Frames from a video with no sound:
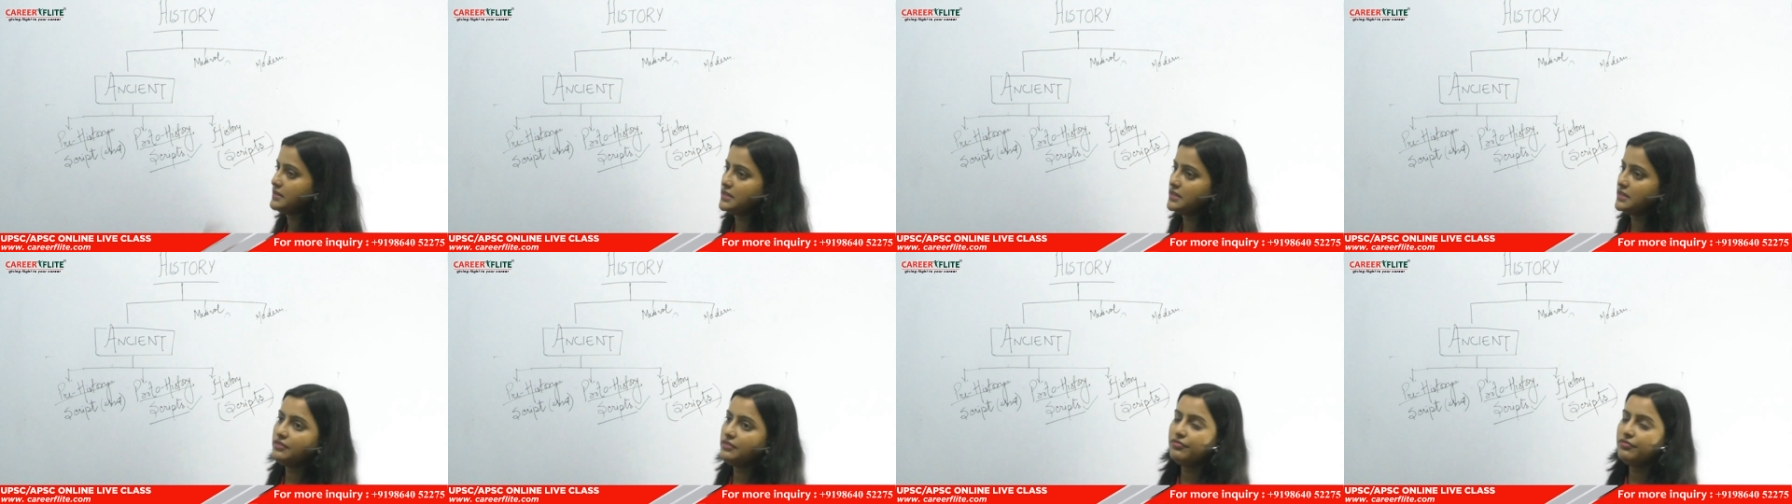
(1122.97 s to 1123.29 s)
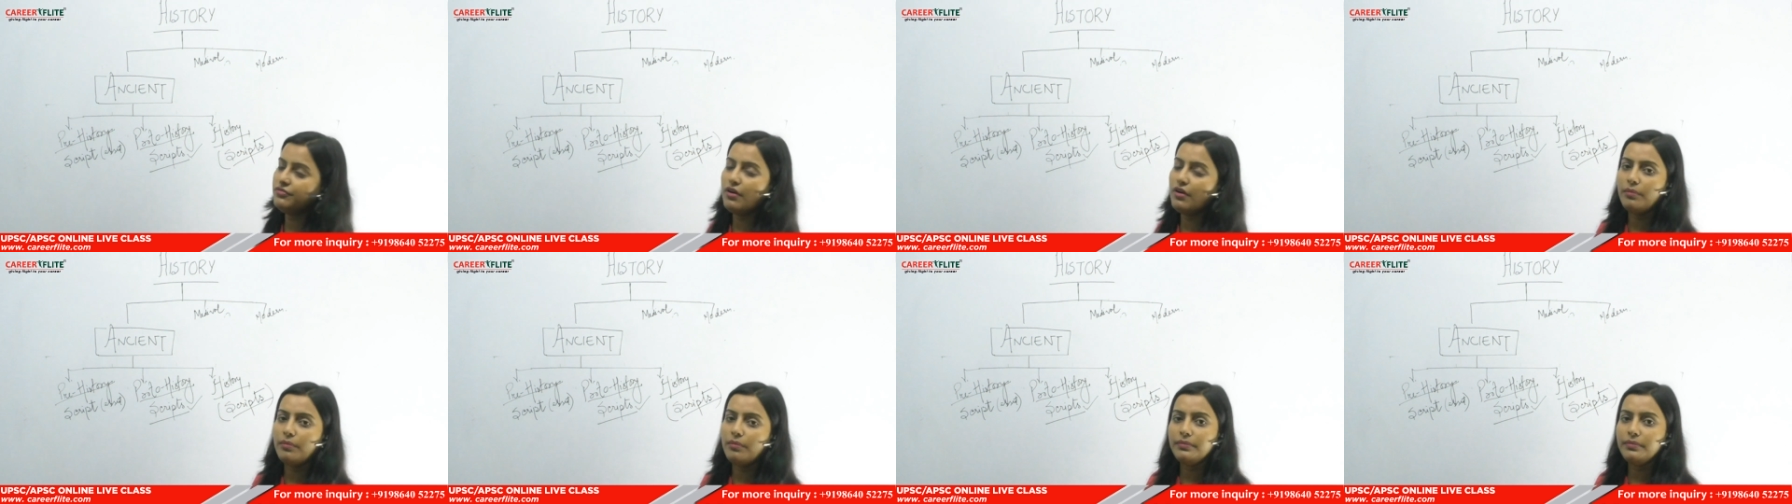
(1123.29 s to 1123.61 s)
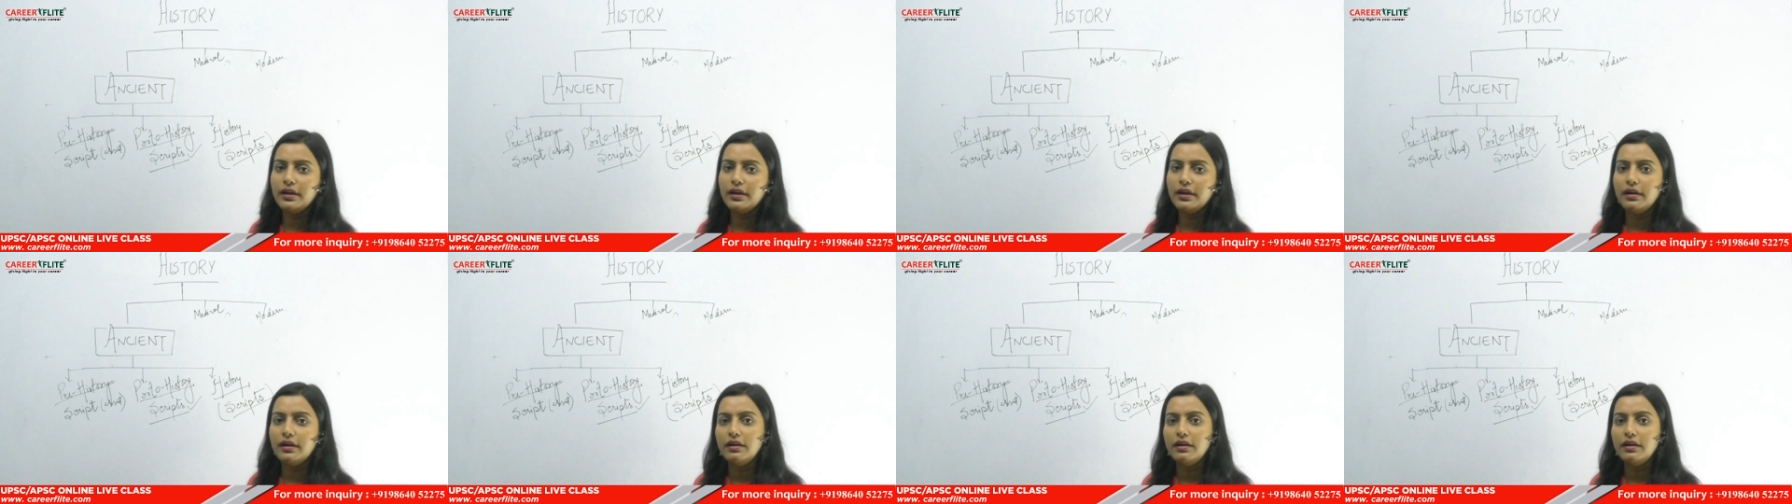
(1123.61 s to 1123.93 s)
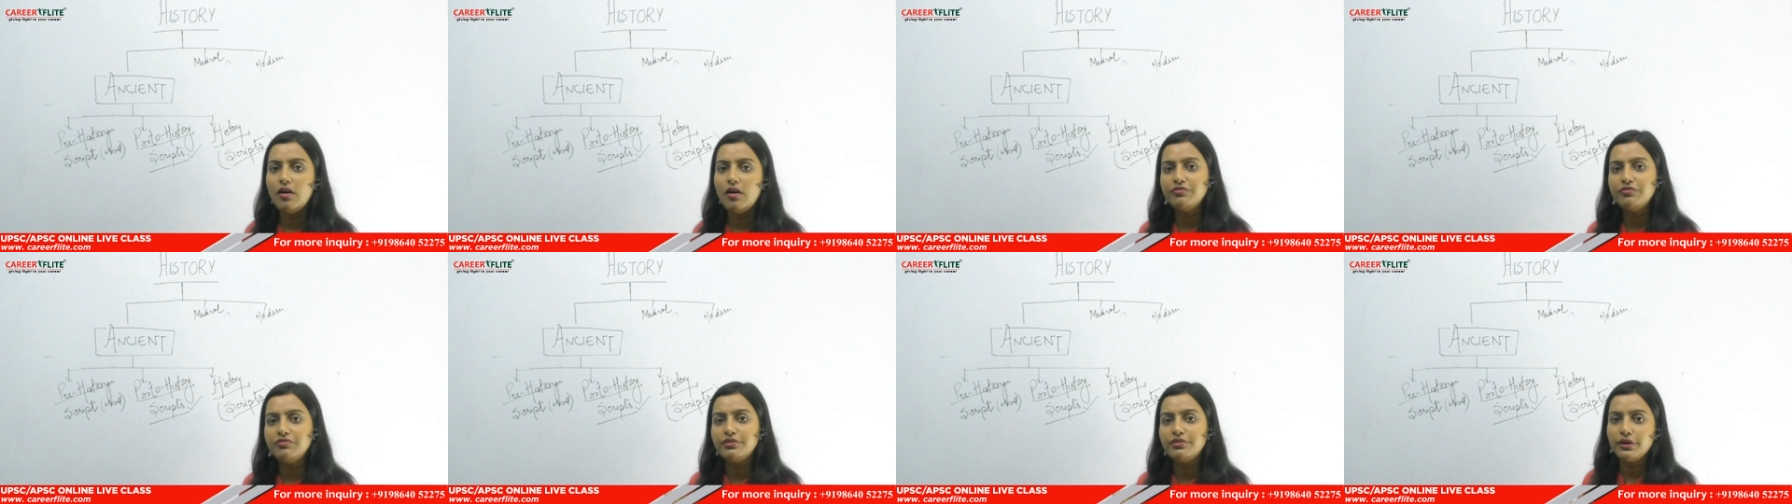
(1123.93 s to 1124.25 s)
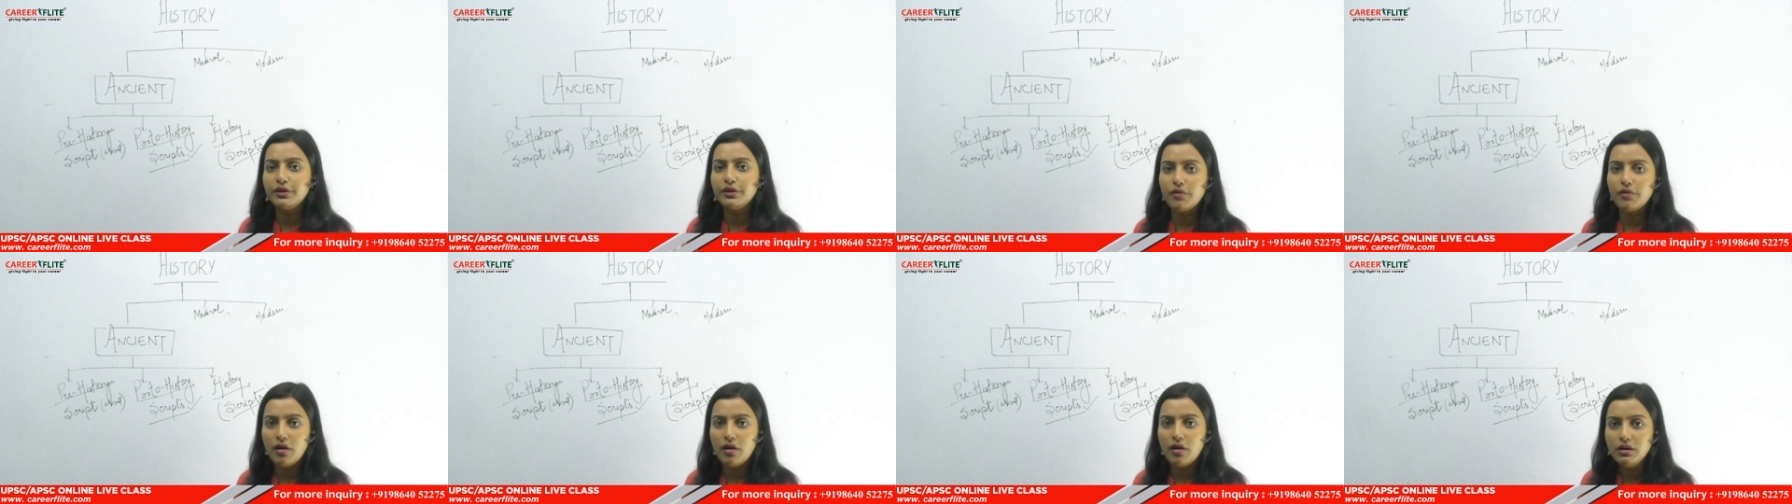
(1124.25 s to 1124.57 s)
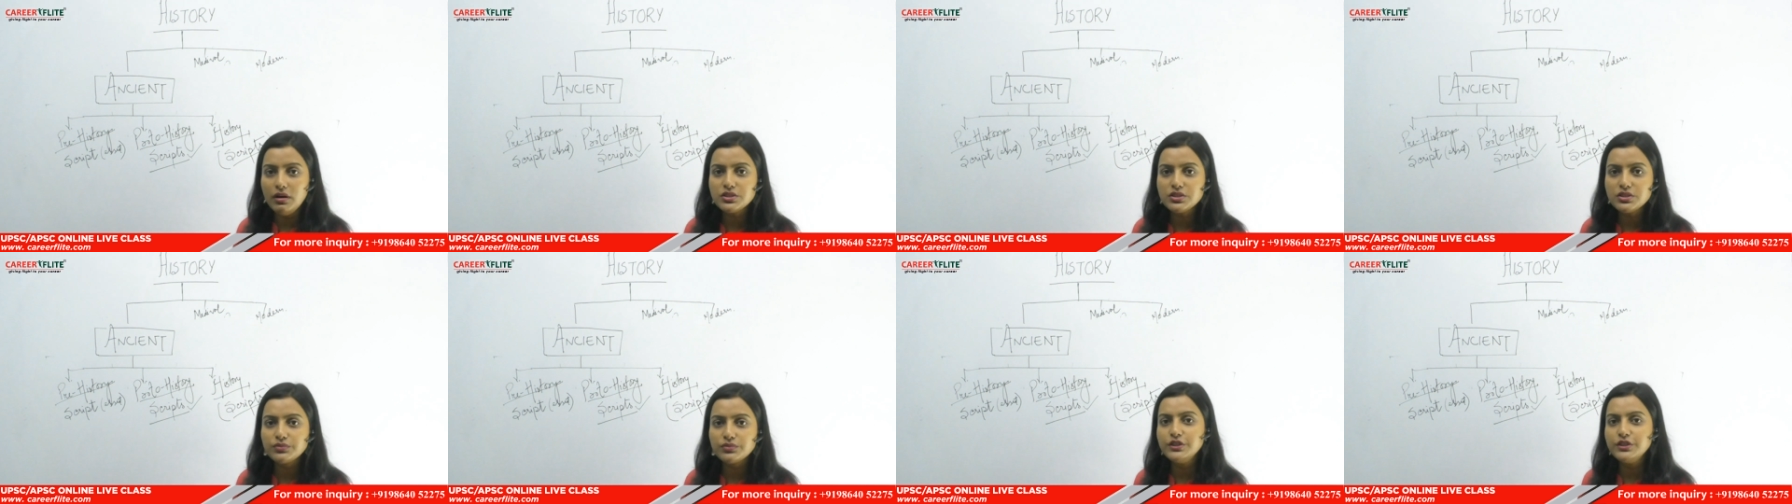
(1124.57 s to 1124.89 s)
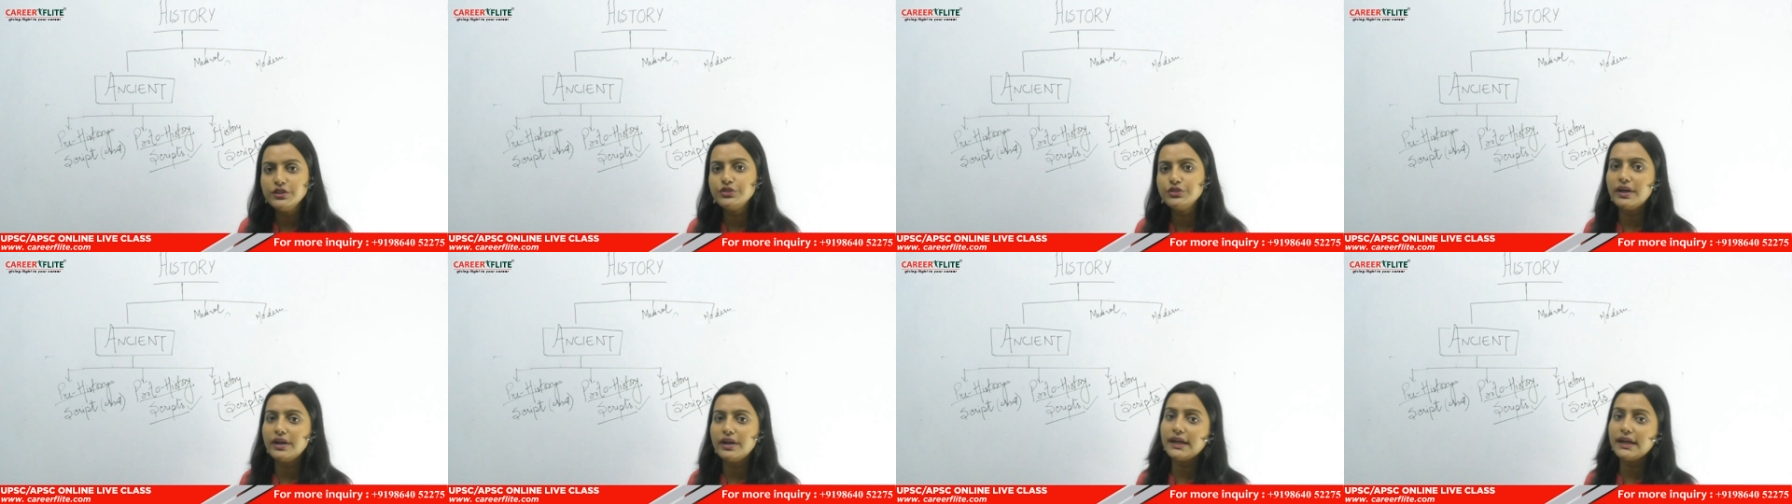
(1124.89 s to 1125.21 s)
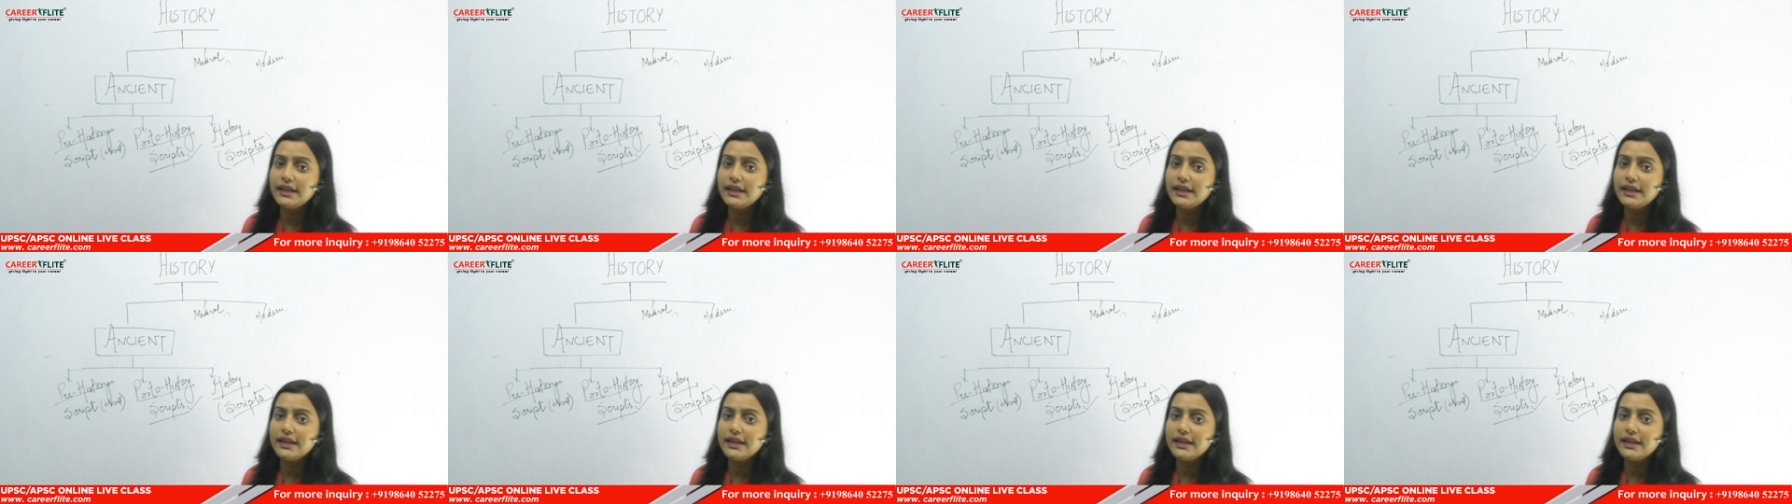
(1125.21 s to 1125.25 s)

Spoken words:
in the form of records which were